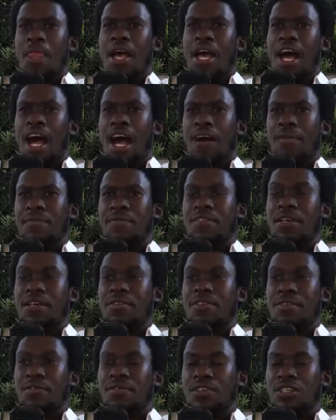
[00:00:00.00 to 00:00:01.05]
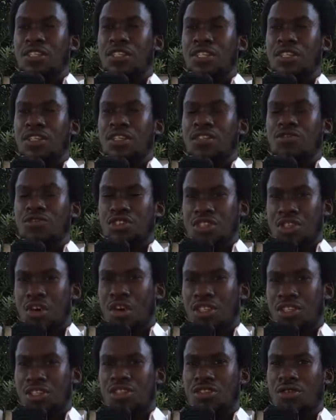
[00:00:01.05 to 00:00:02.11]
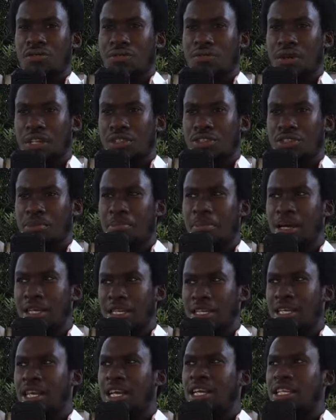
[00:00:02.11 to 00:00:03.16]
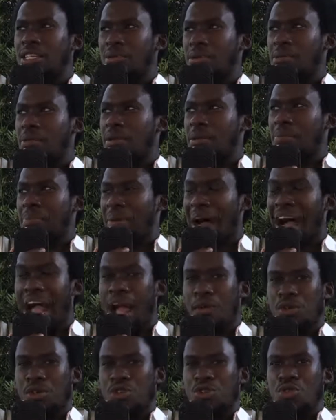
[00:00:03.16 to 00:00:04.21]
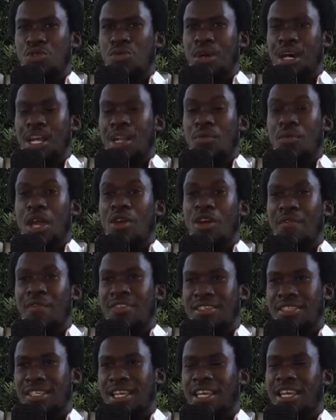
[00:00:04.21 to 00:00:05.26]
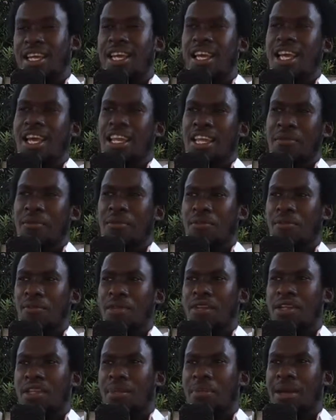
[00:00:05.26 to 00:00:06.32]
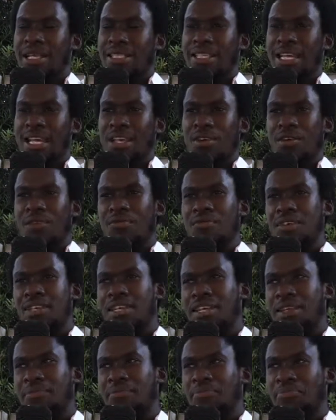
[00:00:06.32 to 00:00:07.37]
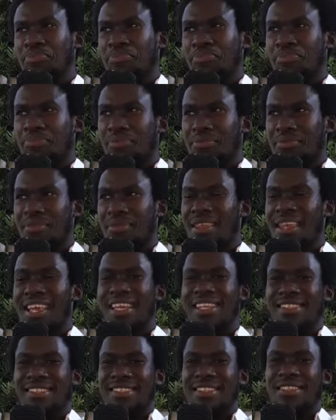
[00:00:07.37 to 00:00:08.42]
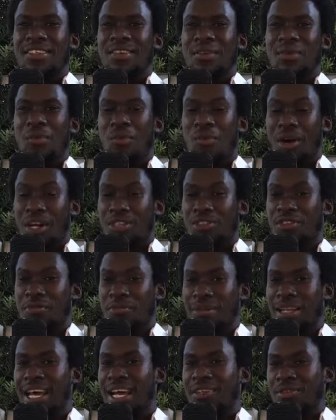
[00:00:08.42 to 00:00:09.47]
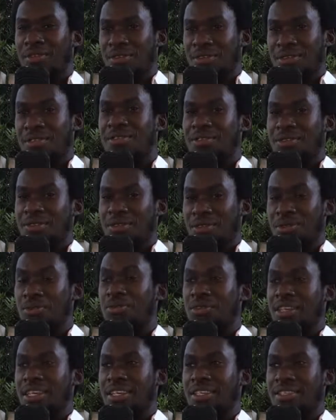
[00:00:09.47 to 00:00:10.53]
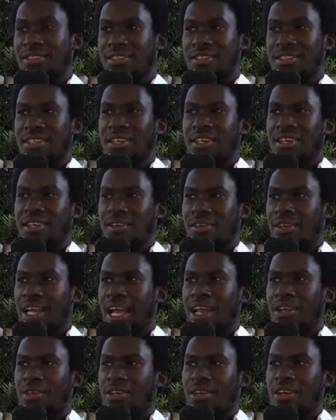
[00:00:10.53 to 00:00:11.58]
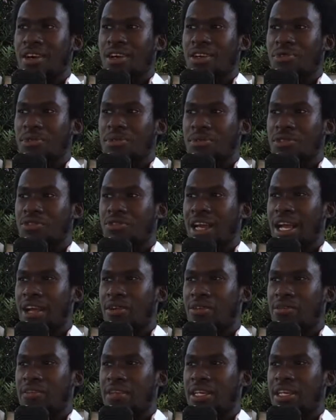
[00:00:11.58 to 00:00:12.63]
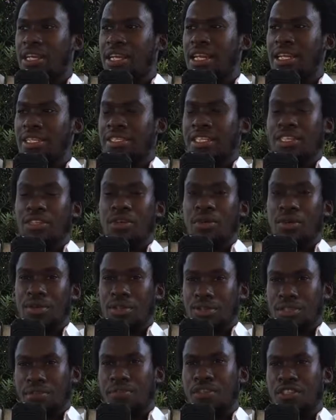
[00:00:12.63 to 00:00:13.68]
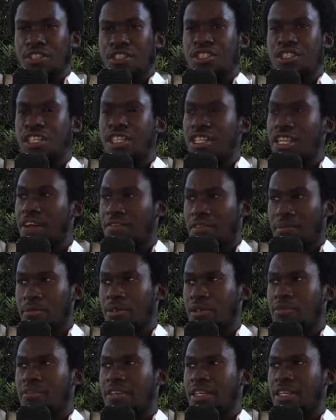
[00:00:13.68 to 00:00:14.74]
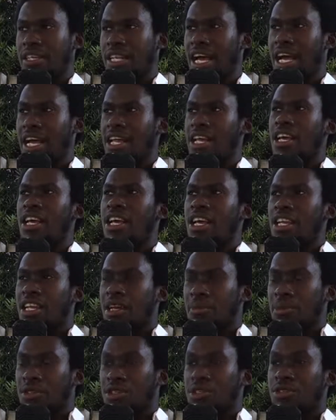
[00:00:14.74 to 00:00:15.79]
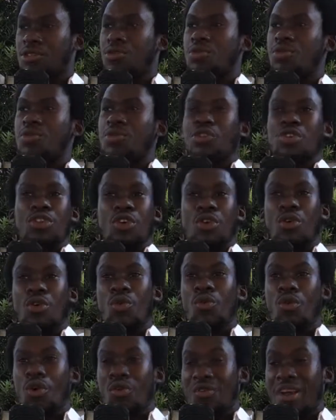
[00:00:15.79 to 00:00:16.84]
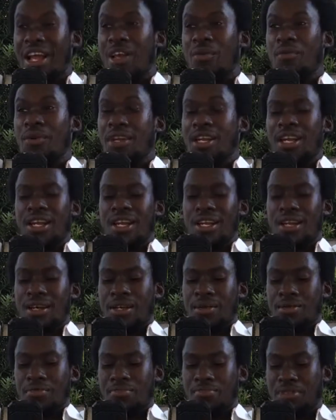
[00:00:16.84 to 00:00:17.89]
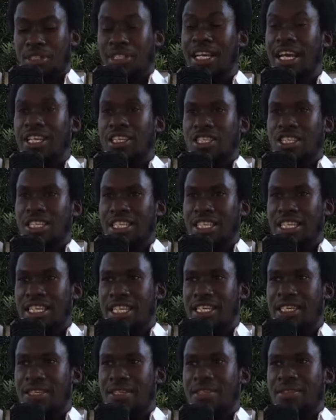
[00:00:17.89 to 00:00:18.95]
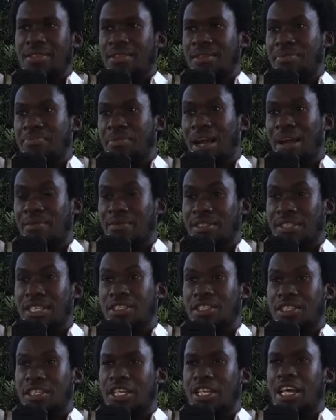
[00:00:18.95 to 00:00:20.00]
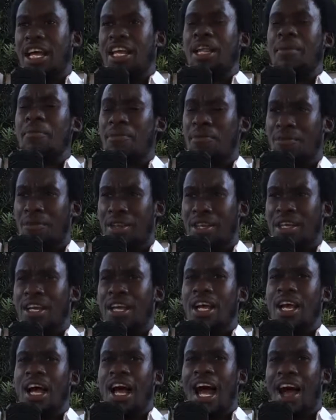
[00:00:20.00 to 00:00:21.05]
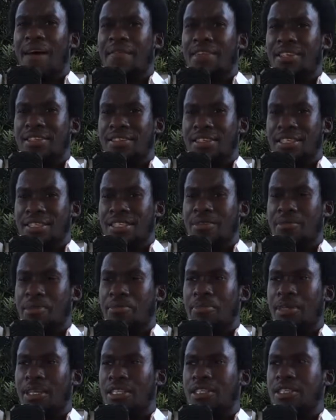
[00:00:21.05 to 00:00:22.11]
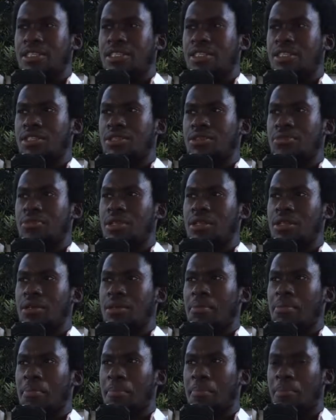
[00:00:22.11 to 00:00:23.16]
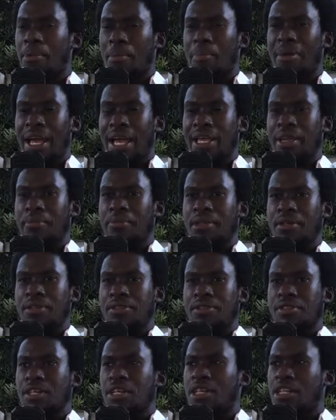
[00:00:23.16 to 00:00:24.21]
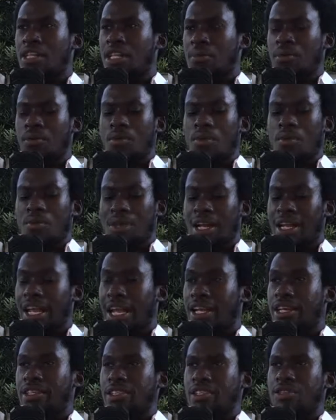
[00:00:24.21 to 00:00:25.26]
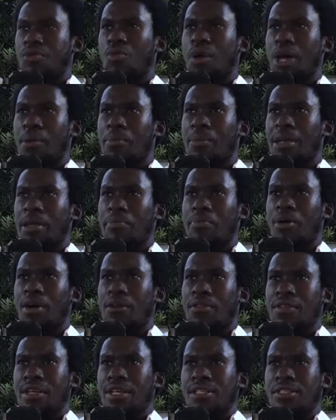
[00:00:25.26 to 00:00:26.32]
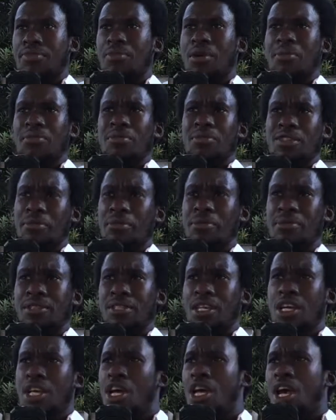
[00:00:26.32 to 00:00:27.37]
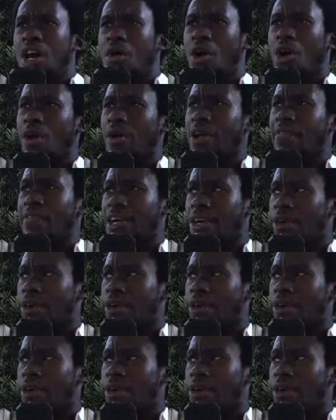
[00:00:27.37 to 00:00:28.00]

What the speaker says: have the sufficient resources or funds or money to be able to buy what you want and where you have a say. And number three, the best time to go vegan is once you've planned those two things. Okay, I don't encourage people to try to go vegan unless they know sufficiently enough about the vegan diet. Number two, know already what they're gonna potentially eat, breakfast, lunch, and dinner. And number three, having a system in place to be able to prepare your meals. Number, like, because one main important thing is some people say, oh, if I